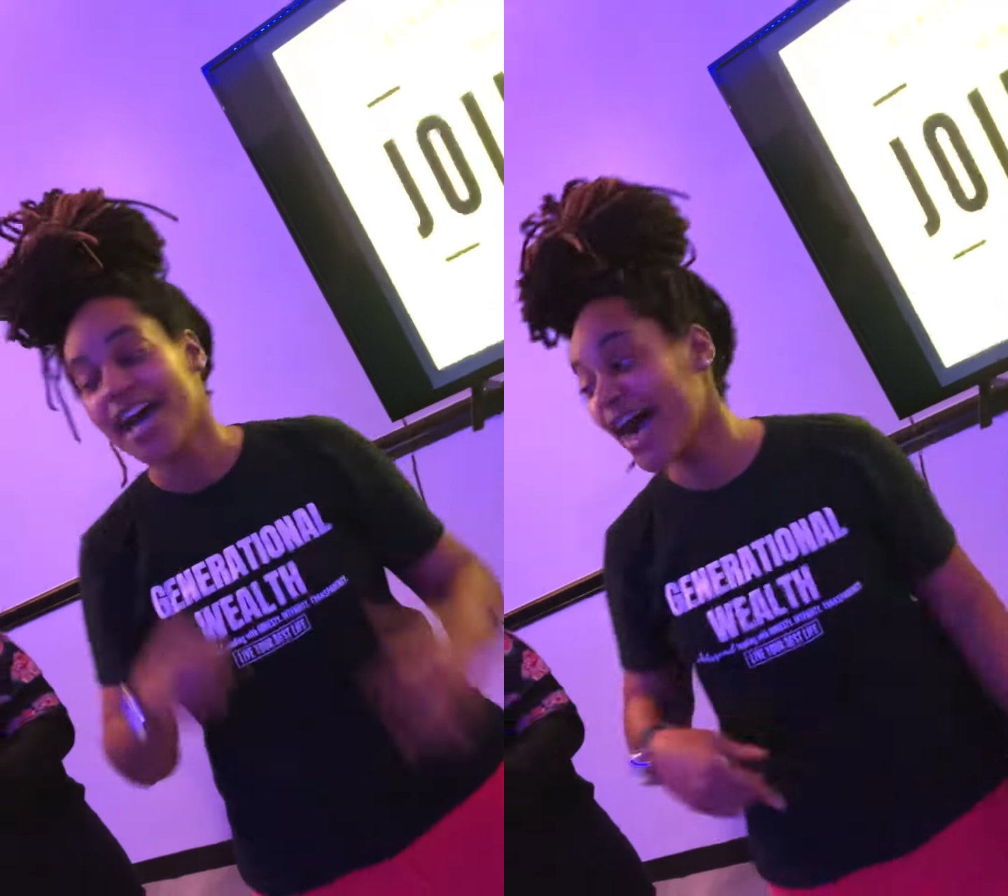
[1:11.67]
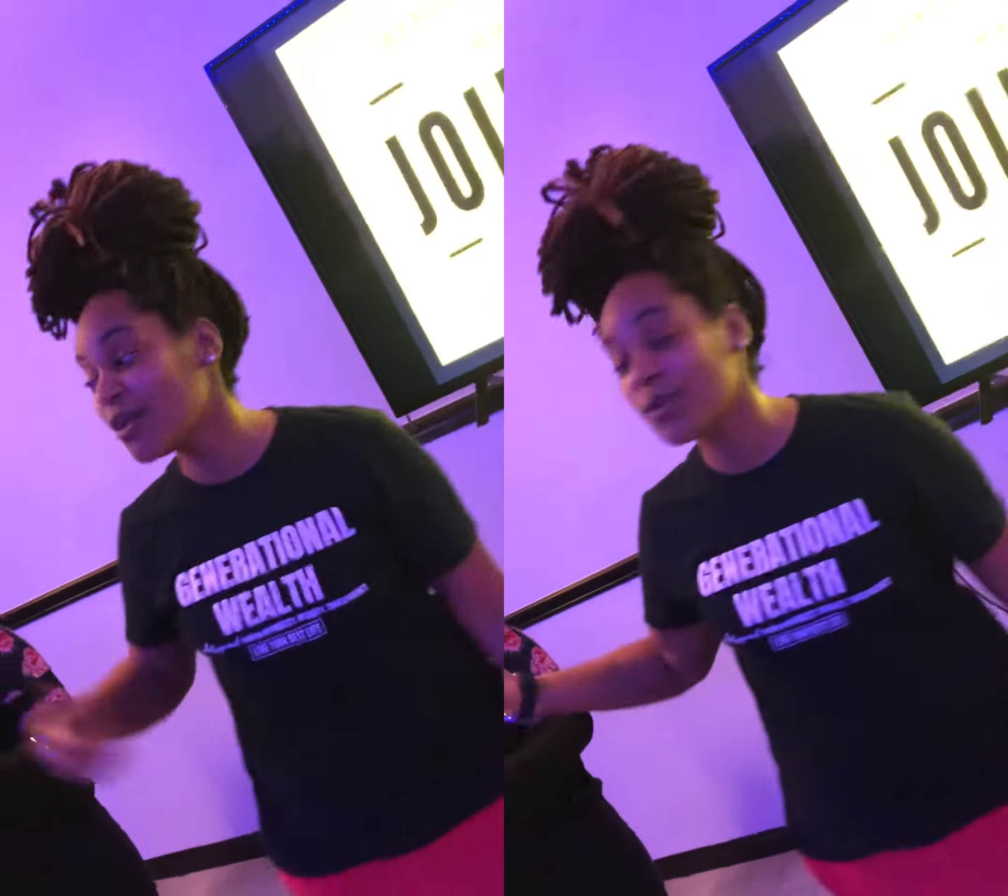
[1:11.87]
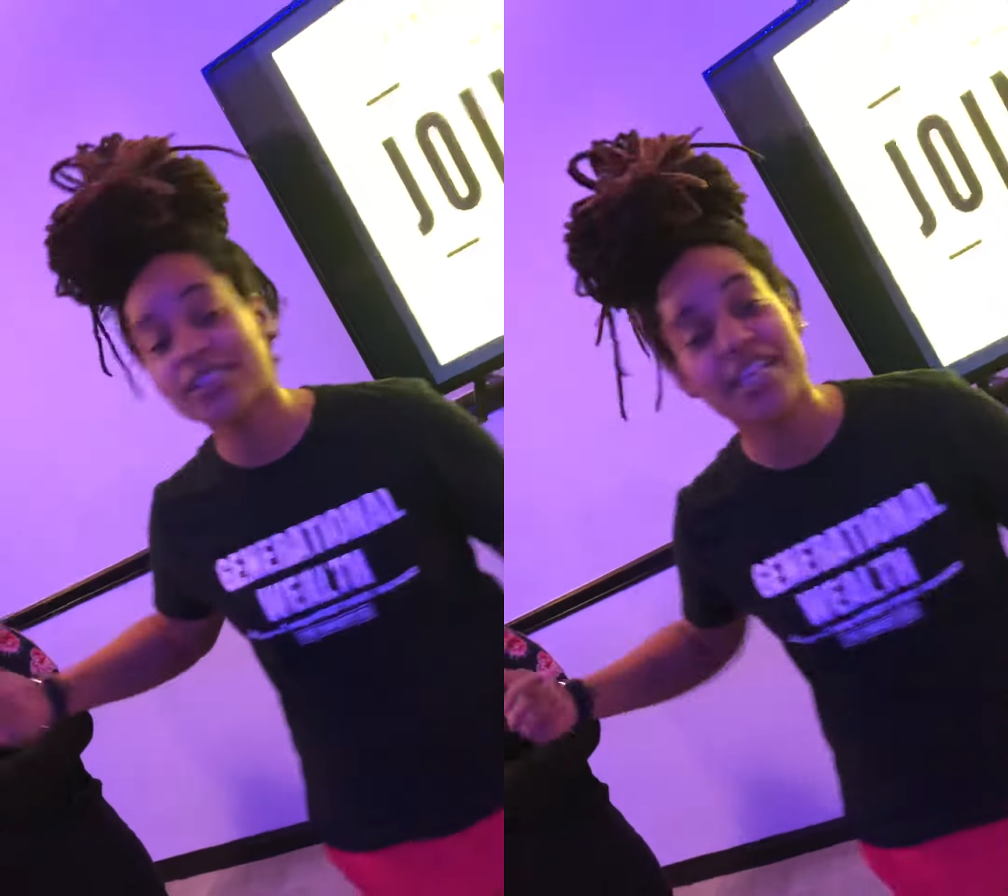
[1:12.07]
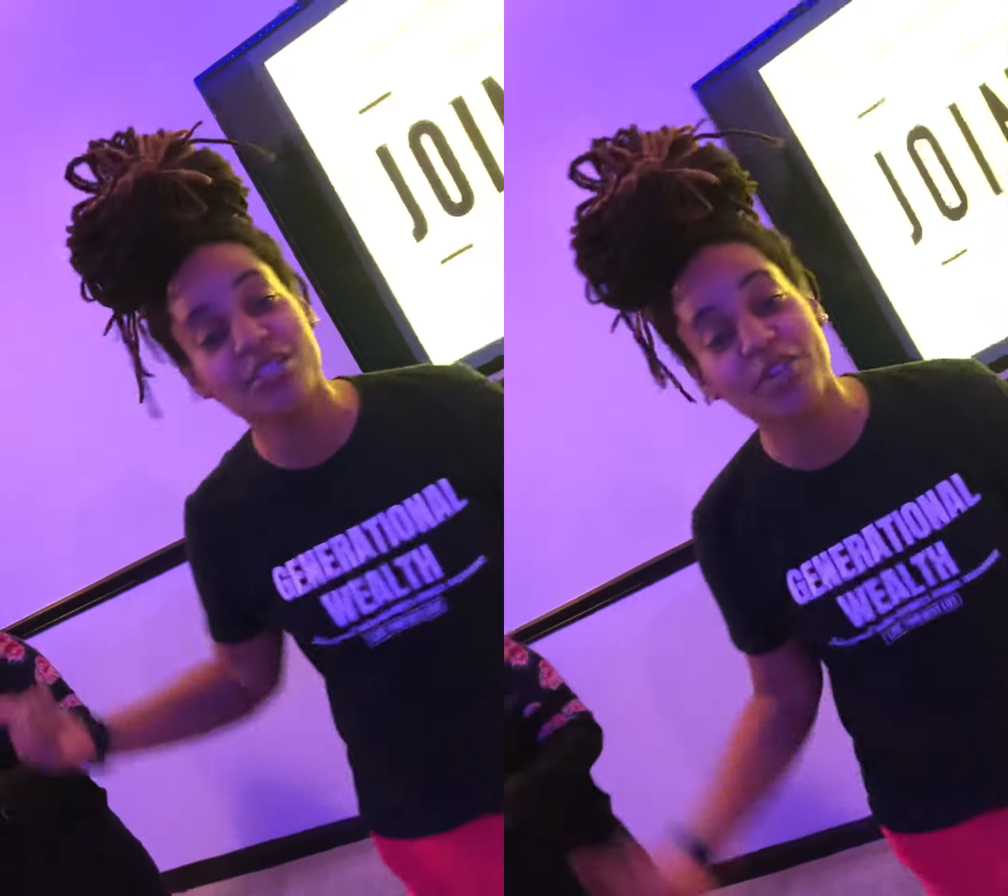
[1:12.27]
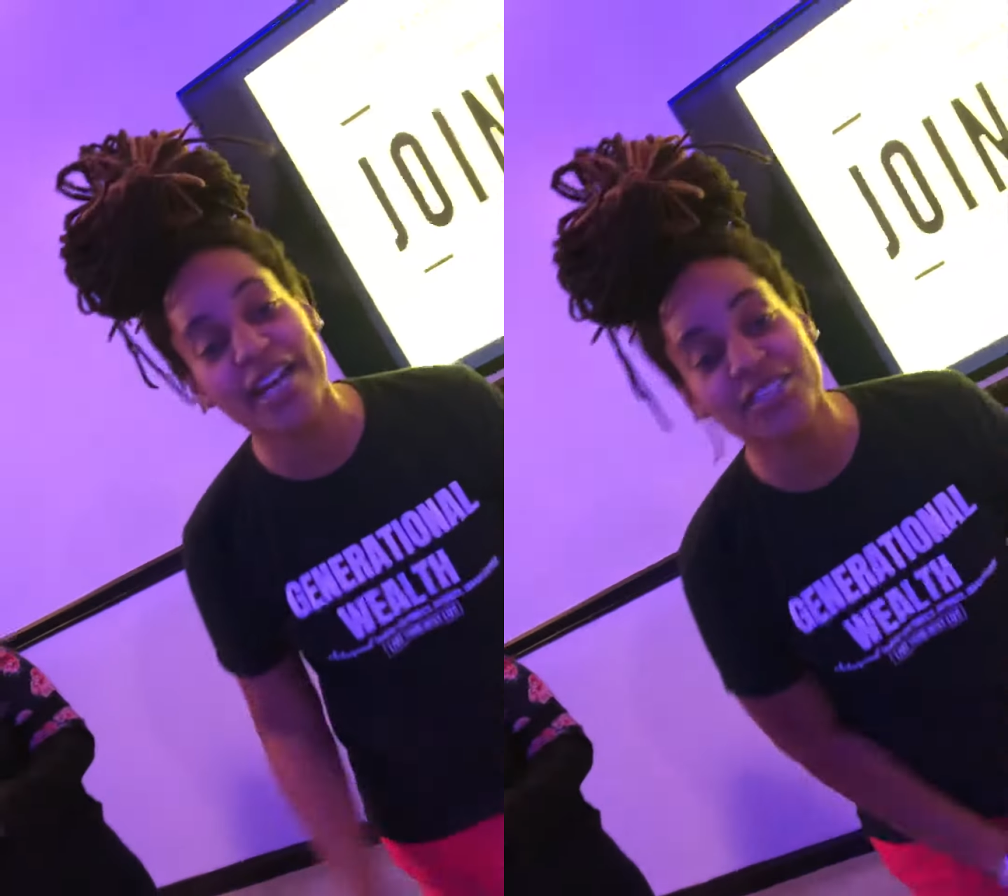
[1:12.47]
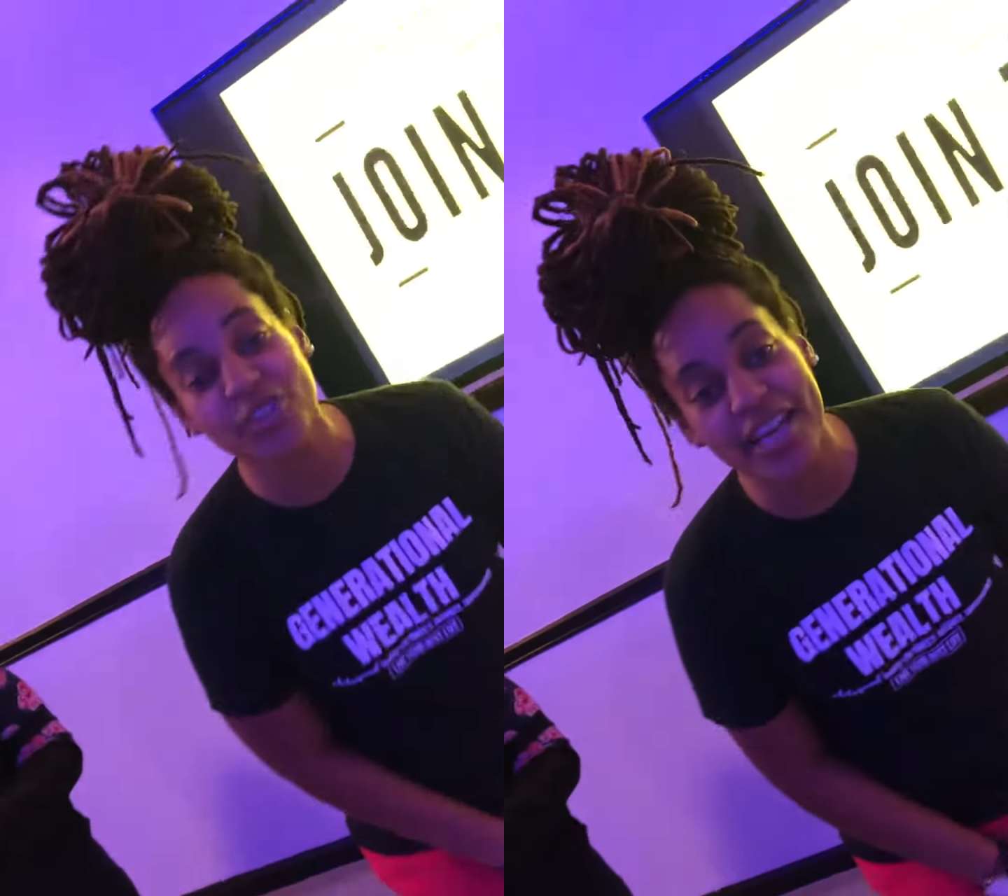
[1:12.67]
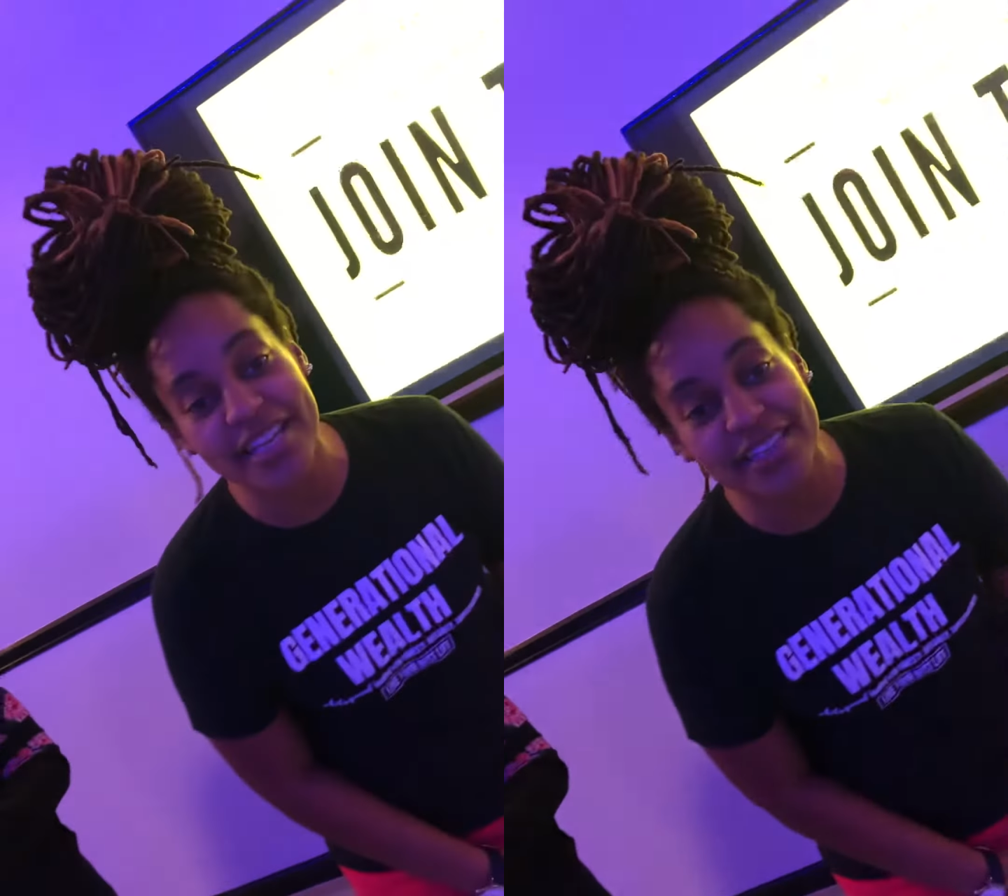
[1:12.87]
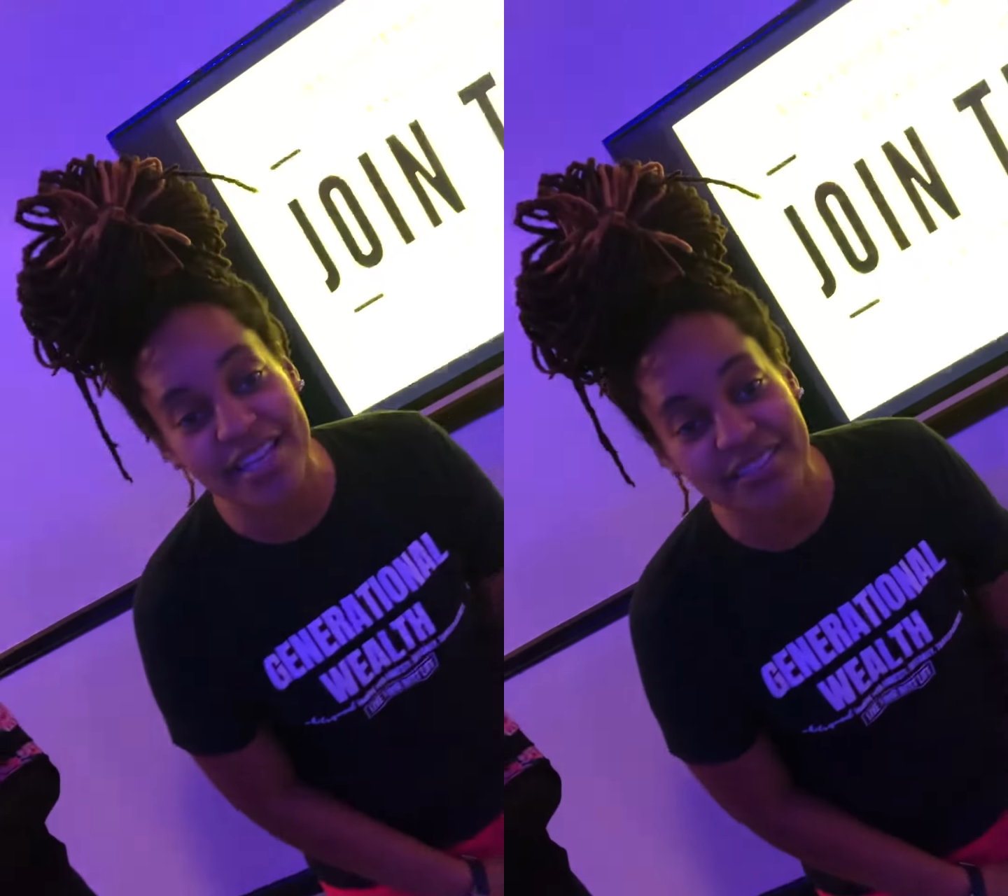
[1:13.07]
I wish I knew how to trade
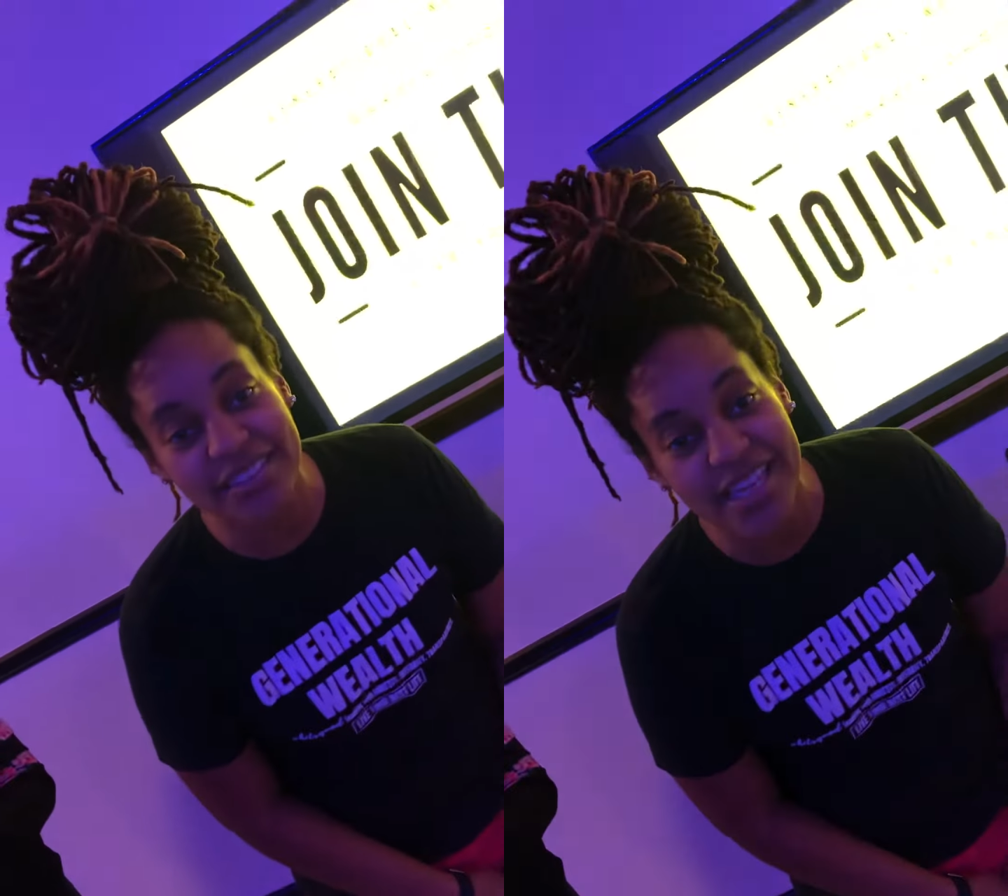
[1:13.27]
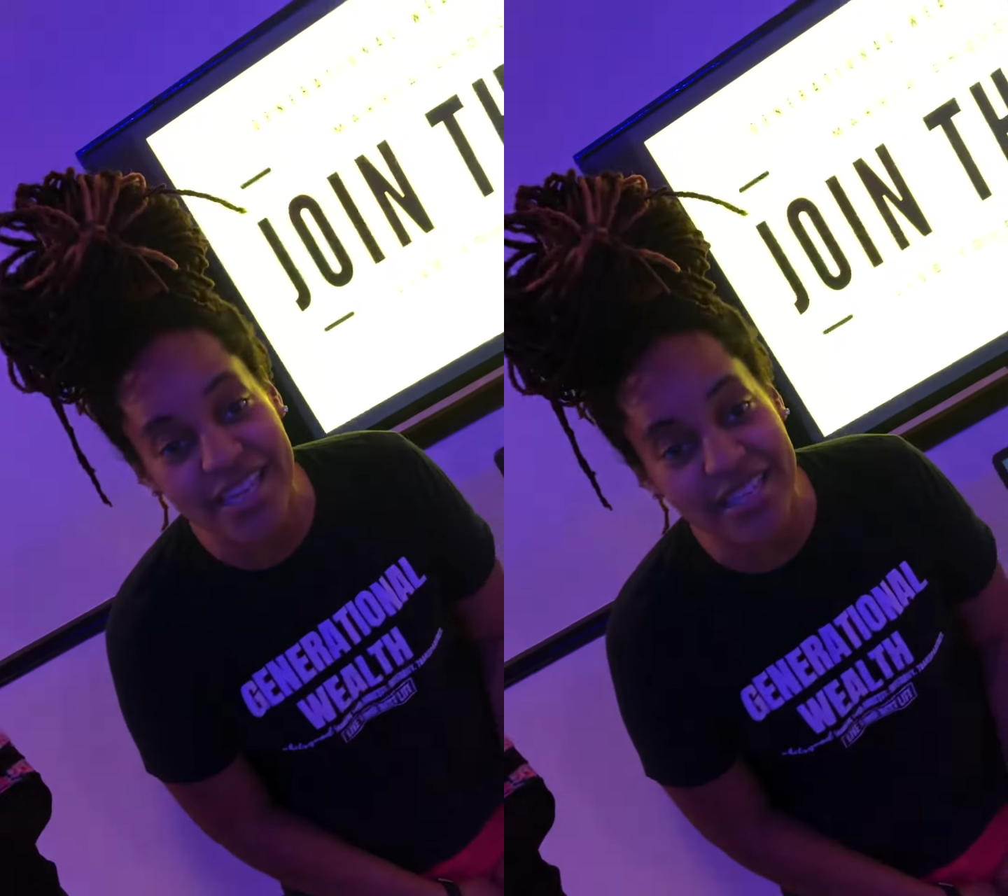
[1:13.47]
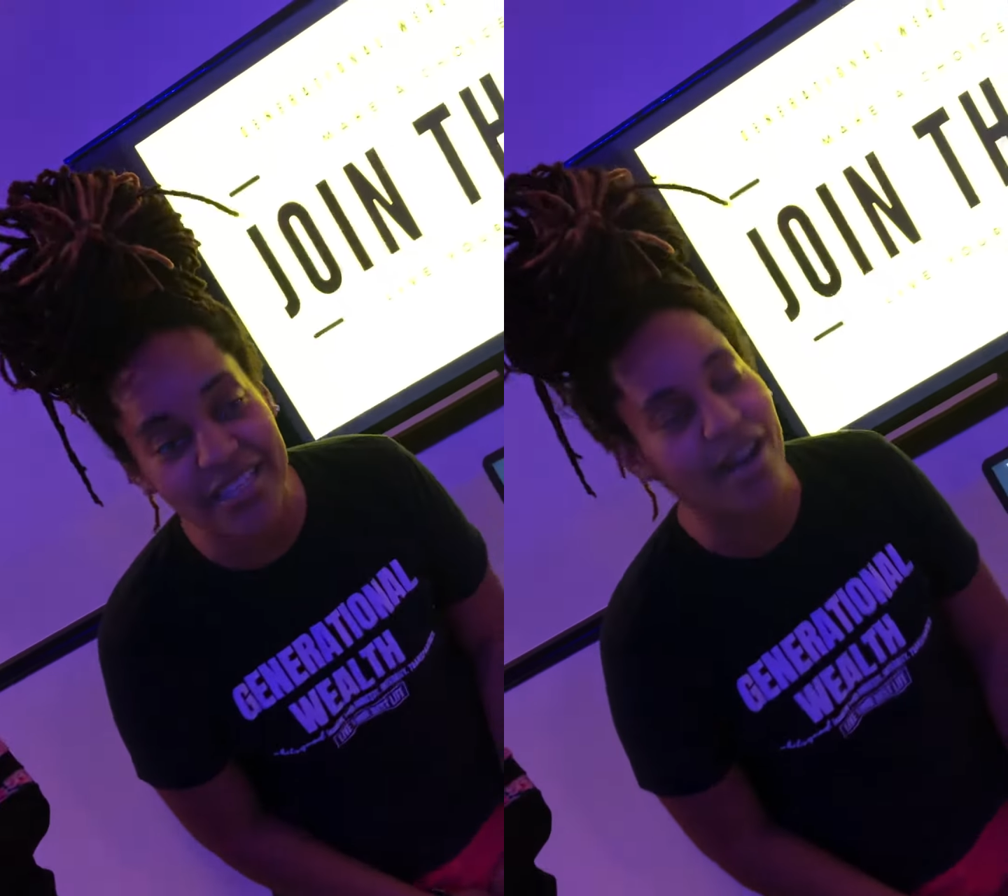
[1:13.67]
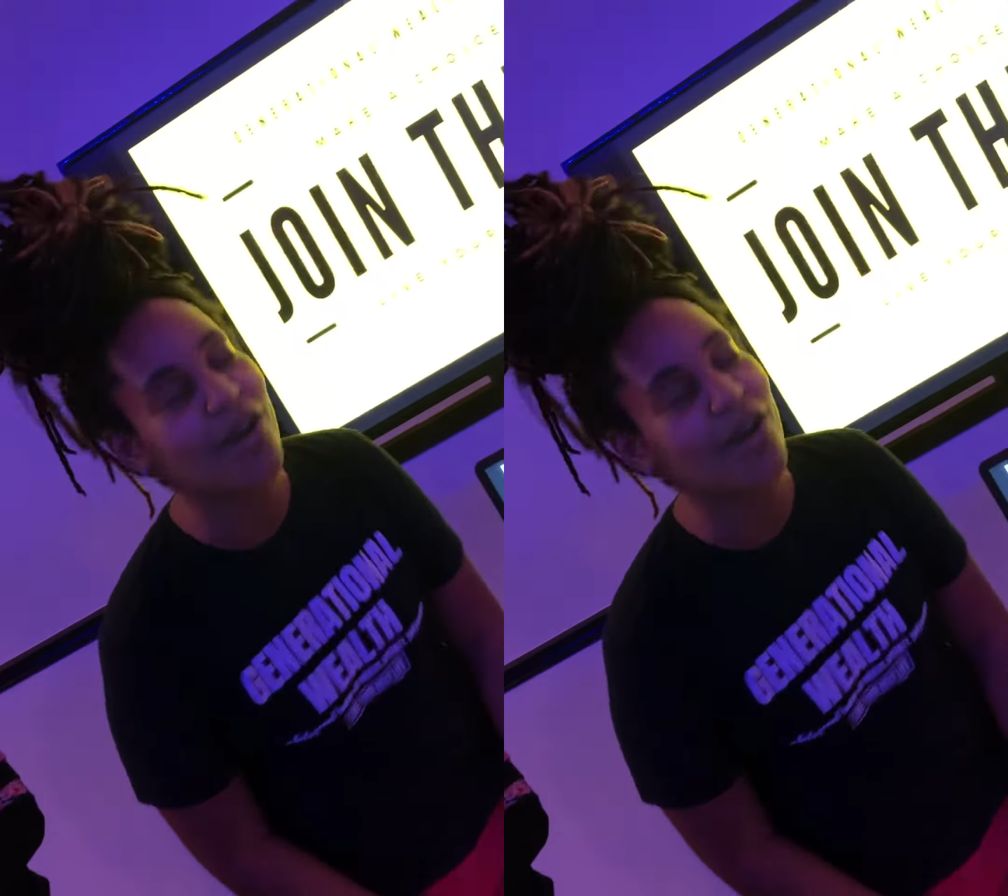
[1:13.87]
at 13.